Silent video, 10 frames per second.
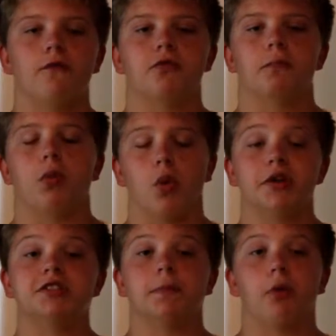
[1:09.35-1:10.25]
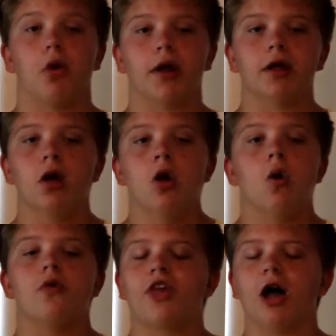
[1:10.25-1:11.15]
from point to point
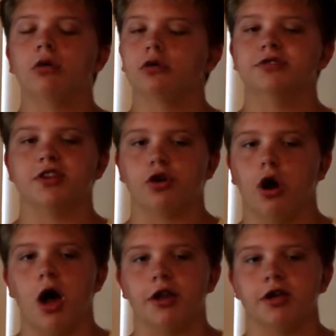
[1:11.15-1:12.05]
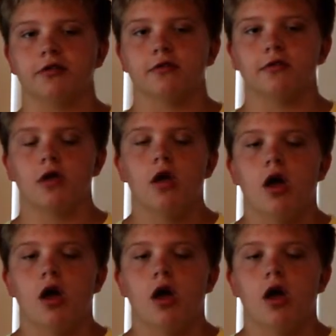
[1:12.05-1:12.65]
without losing your audience.